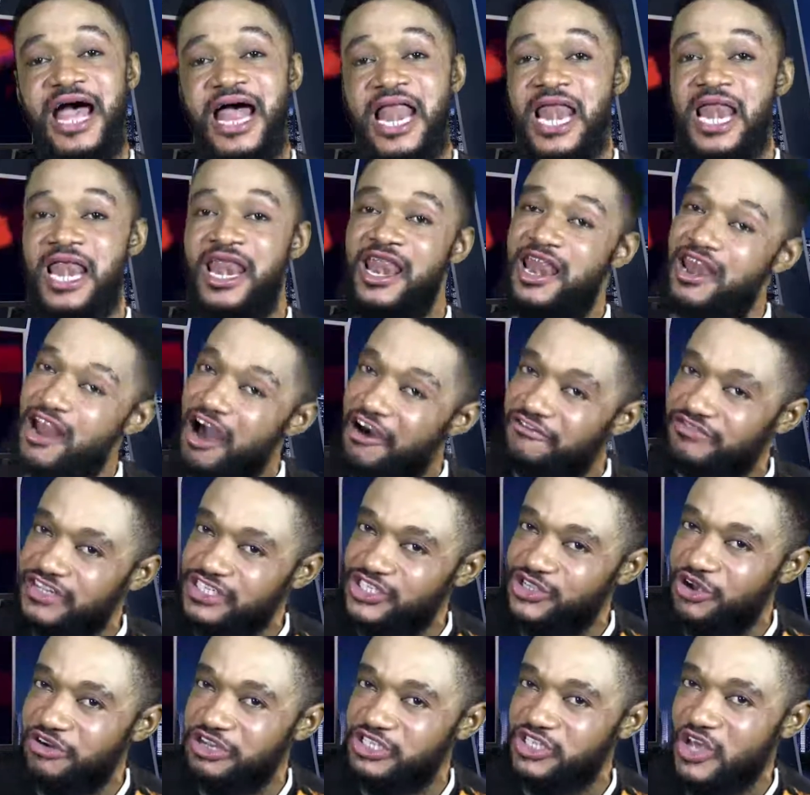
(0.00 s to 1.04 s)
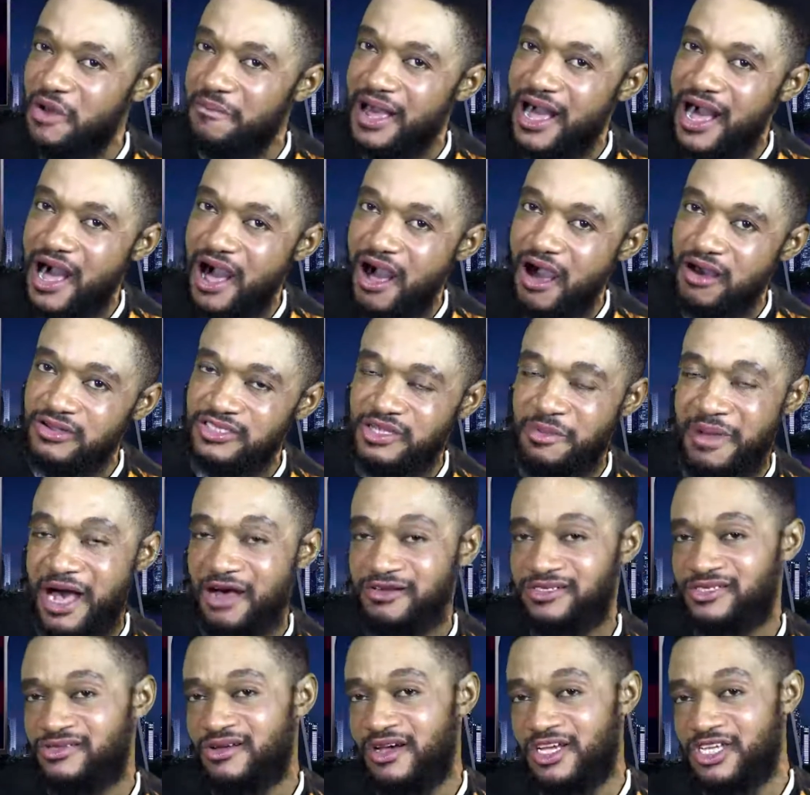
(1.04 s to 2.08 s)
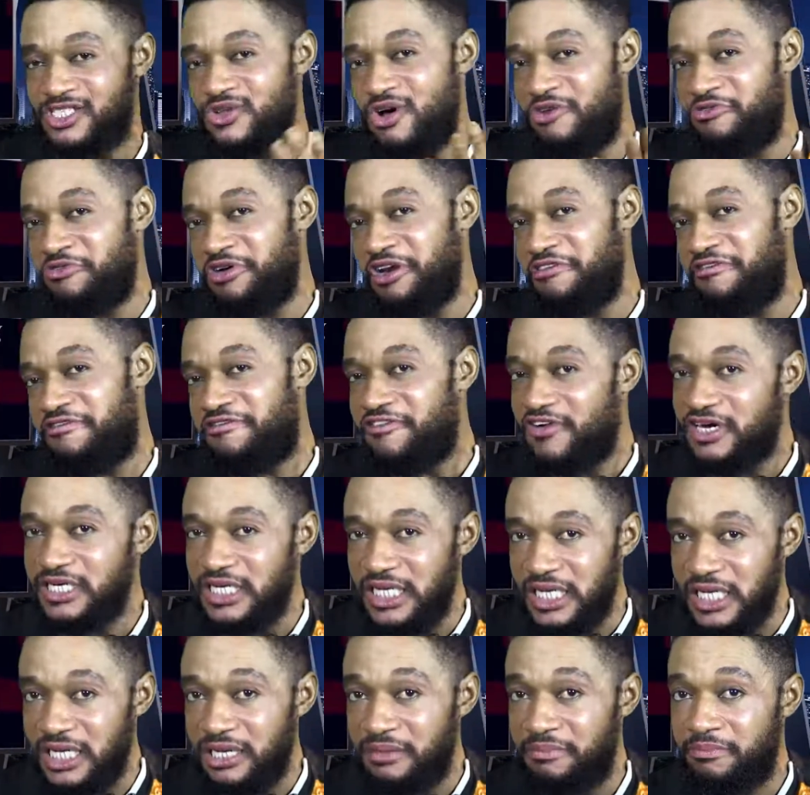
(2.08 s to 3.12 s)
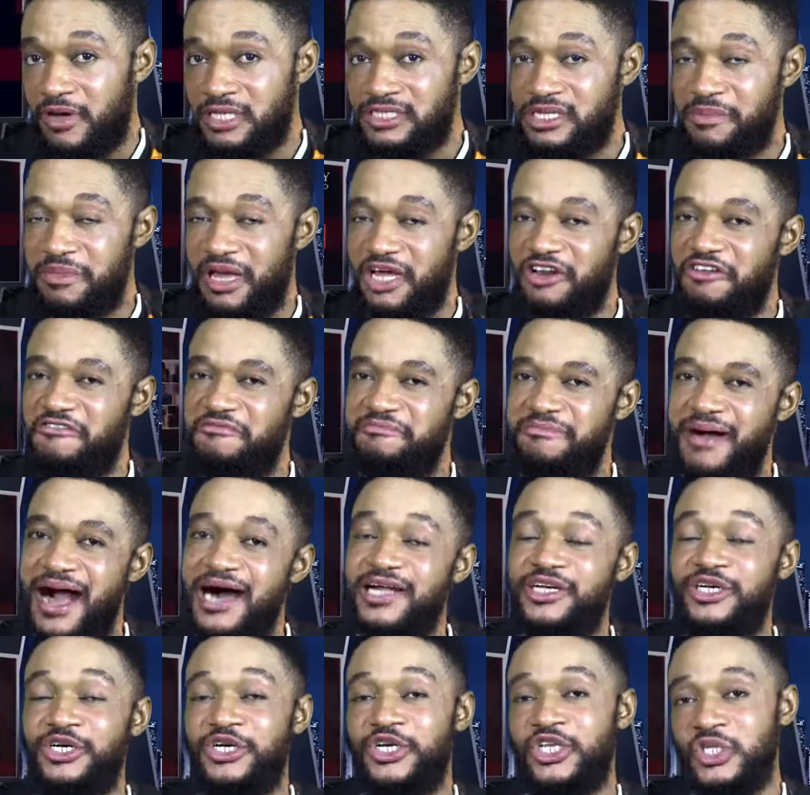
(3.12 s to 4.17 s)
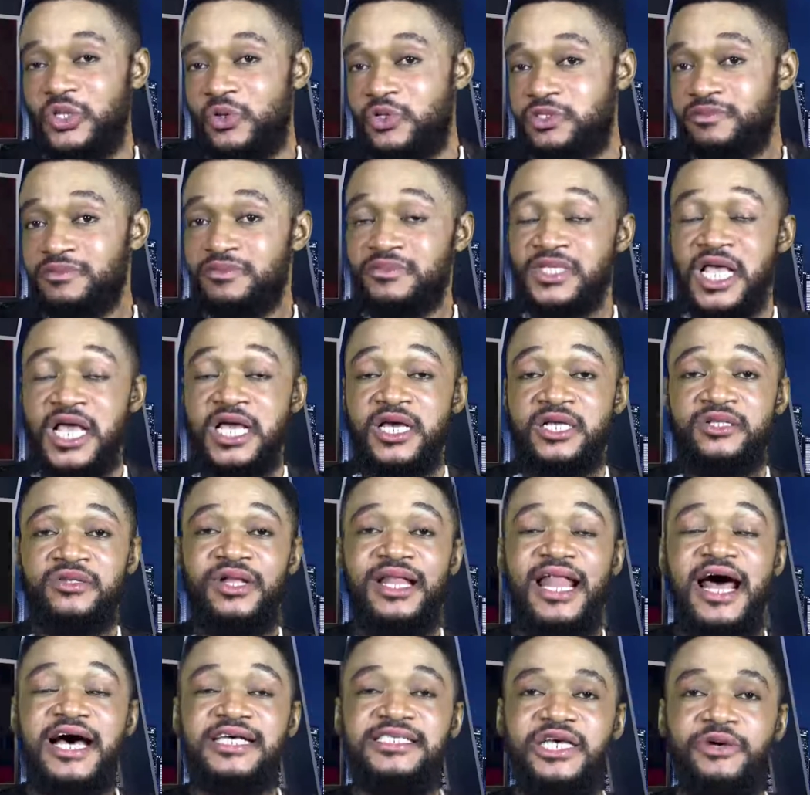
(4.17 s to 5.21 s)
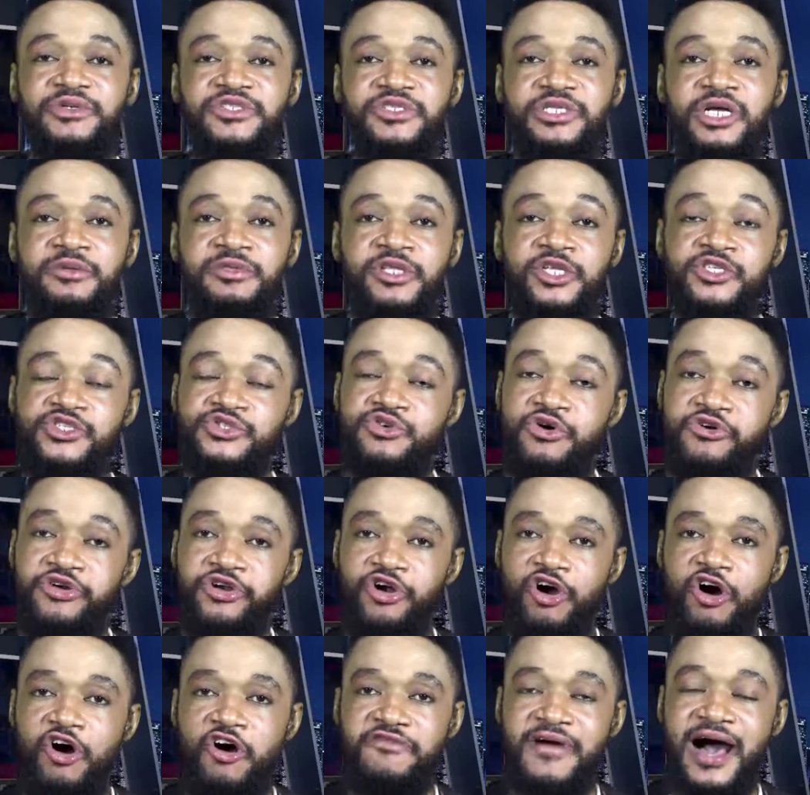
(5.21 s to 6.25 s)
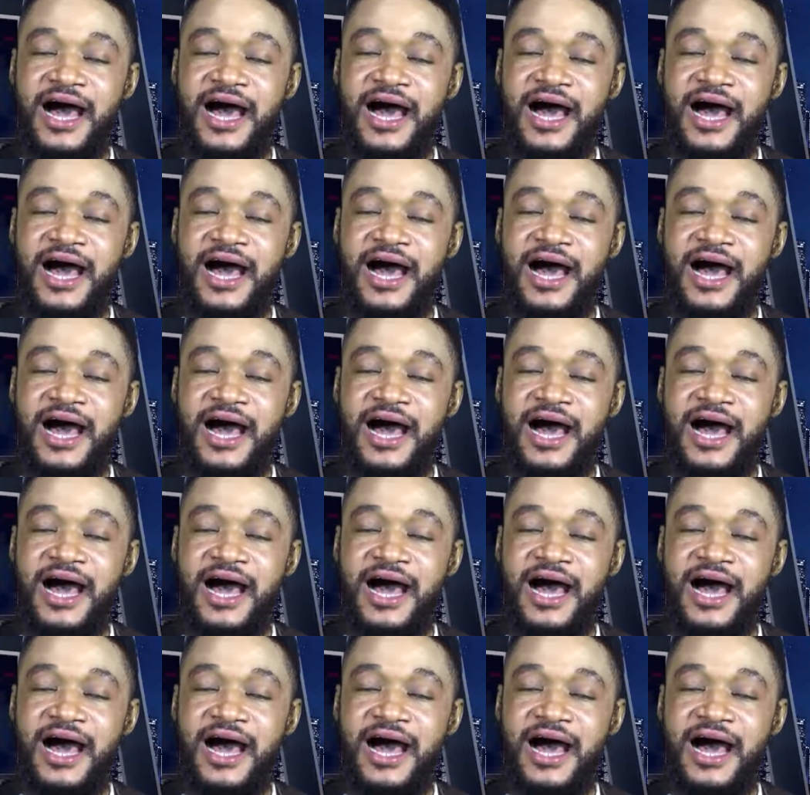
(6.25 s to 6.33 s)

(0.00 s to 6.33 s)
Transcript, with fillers: I love the story somehow, somehow, so it's not really funny, but some kind of bad news know, last year we told the story of